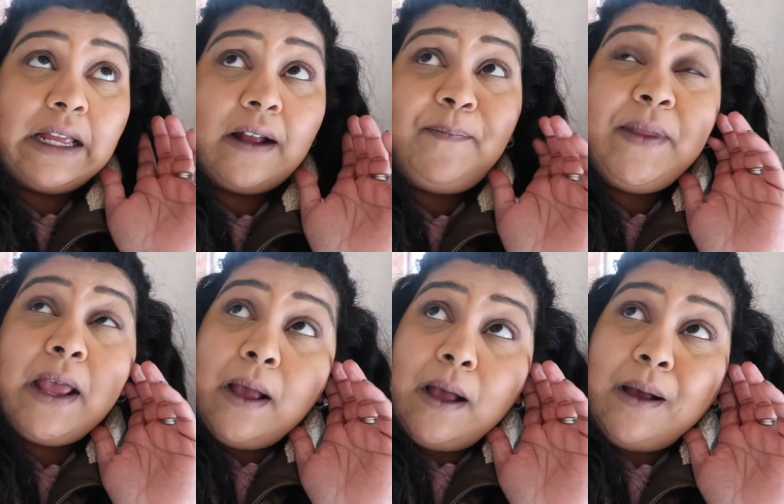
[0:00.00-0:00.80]
a year
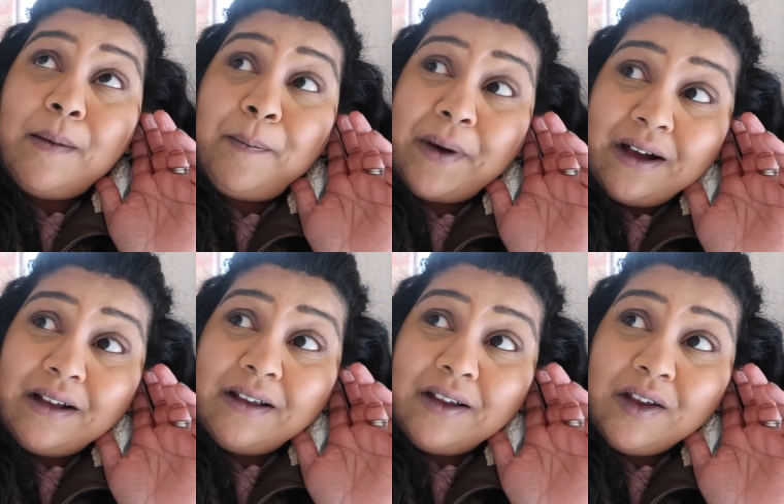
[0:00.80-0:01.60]

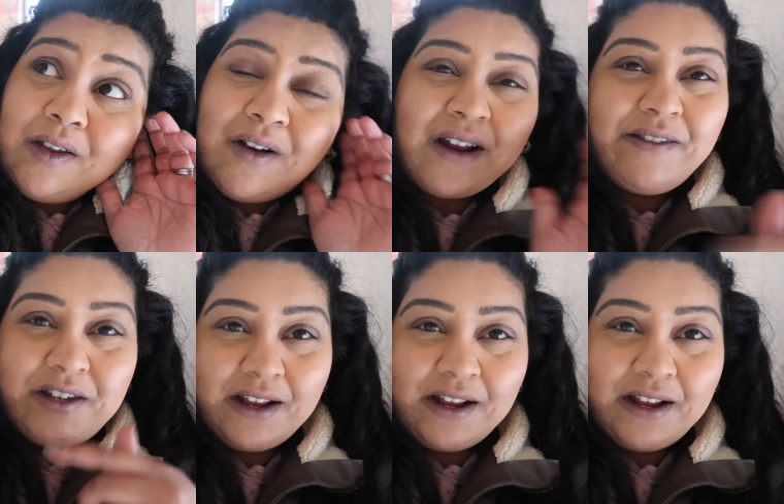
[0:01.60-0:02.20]
but you're kind of